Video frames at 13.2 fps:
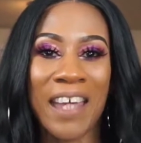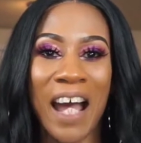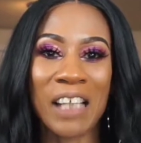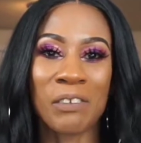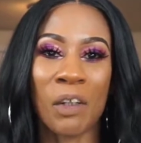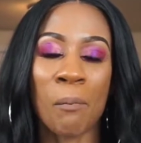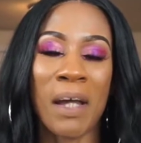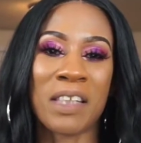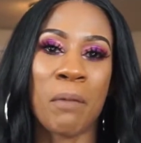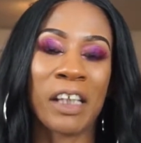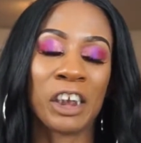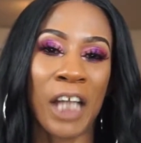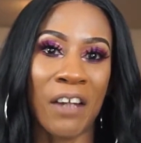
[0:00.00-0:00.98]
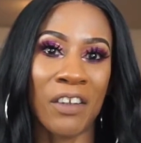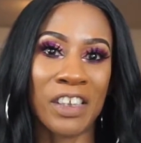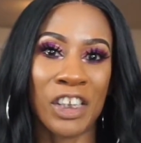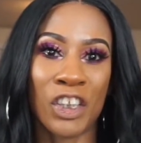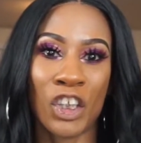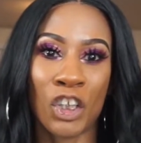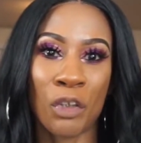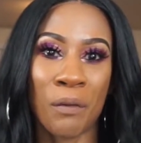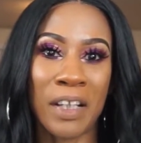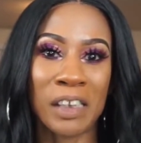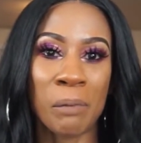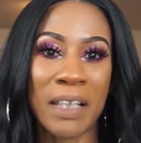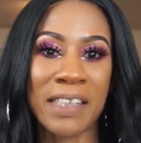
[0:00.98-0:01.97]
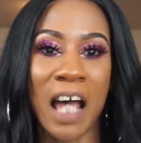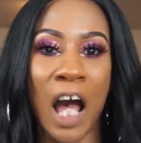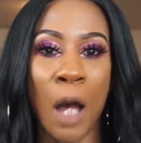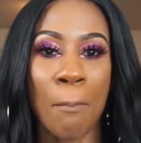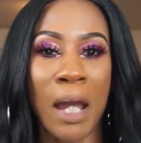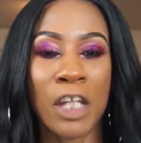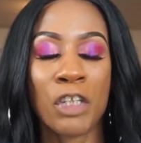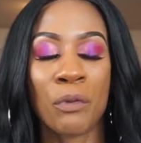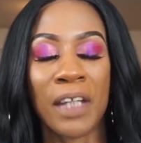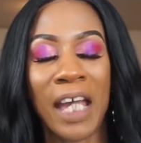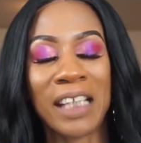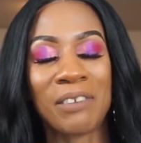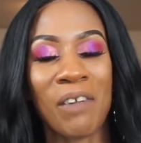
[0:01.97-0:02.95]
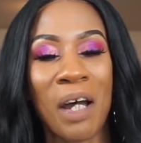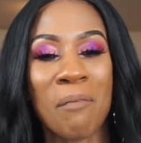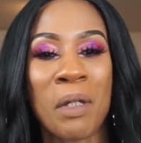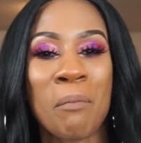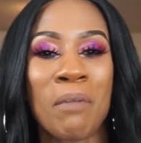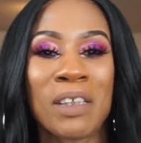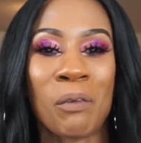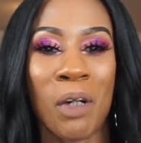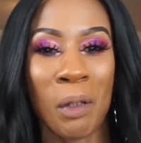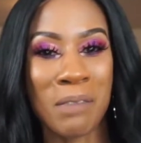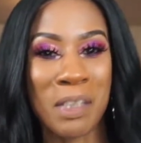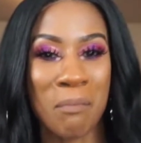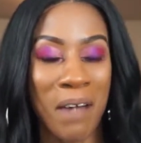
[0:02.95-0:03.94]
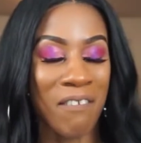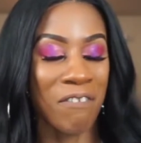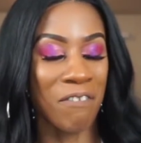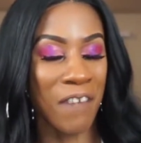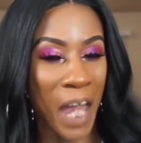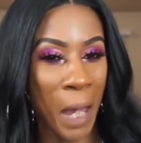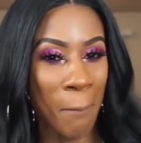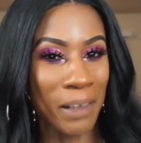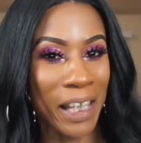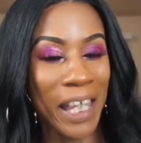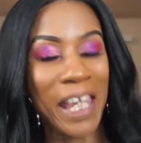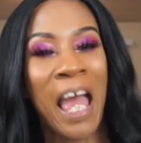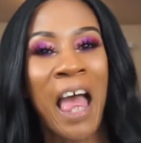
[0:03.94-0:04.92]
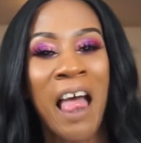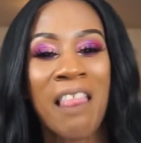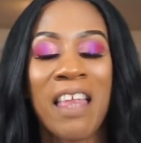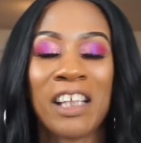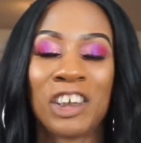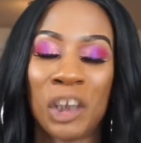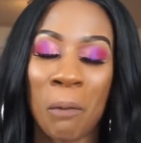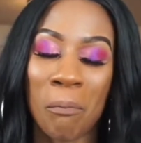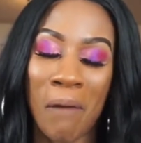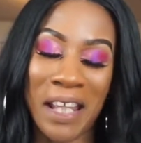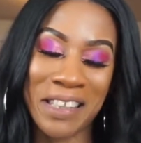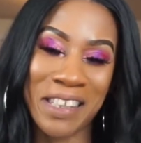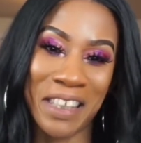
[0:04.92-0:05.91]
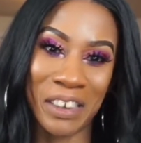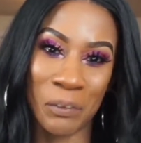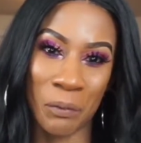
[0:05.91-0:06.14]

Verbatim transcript: guys, welcome back to my channel. It's your girl Kharizma. To all my new K-Squad members, welcome to my family. Let's jump right into this